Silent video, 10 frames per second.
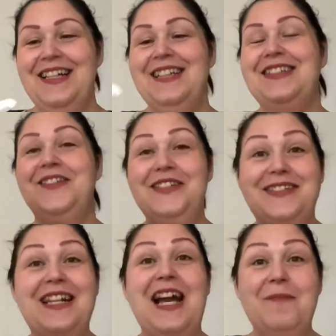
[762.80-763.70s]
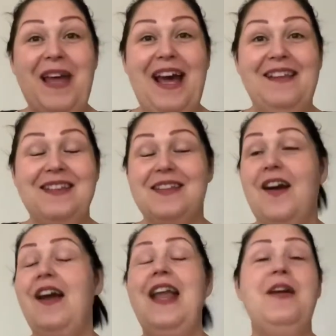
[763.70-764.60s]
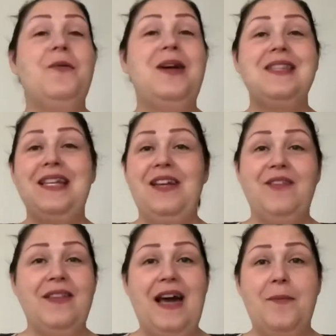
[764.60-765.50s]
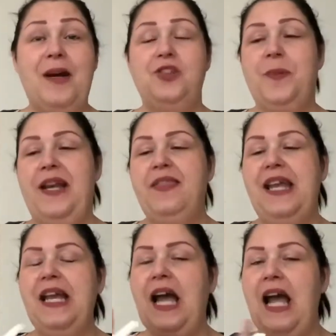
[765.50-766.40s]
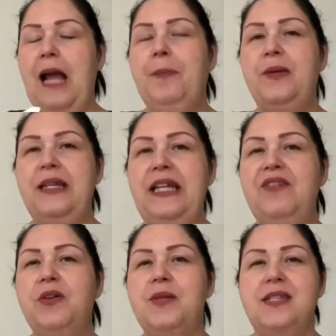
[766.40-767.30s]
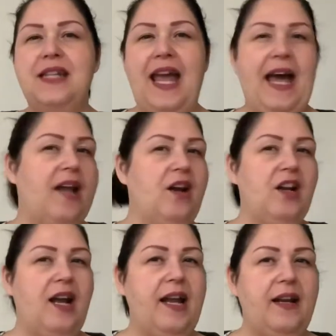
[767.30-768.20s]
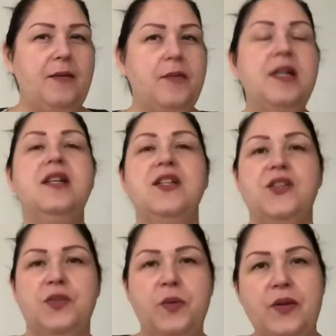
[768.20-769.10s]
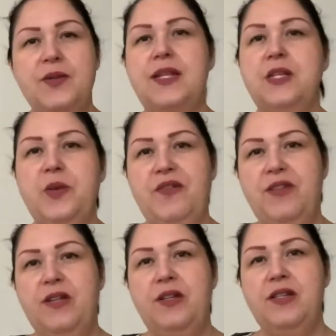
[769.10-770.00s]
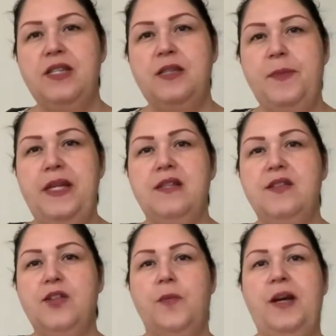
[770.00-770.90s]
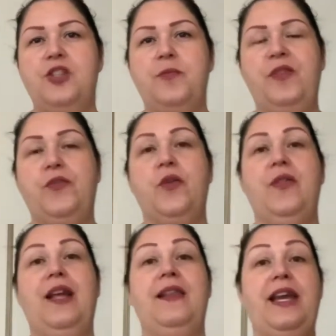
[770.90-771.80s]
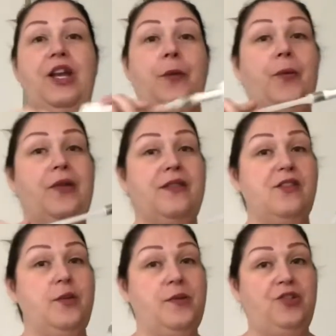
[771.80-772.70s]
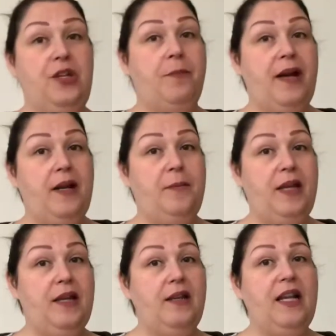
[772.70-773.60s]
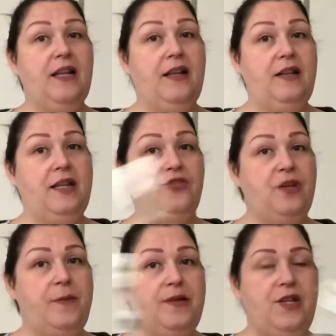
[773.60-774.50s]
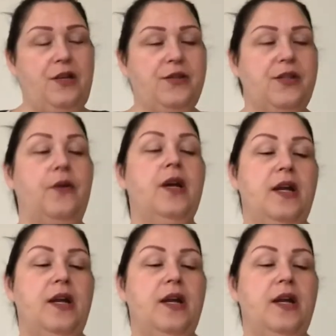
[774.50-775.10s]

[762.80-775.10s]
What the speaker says: so it's time to add this cart, and it wasn't even that much, but I believe it was an add-on item. So it's one of those things where you have to spend so much before they let you put the super cheap item in and ship it to you. So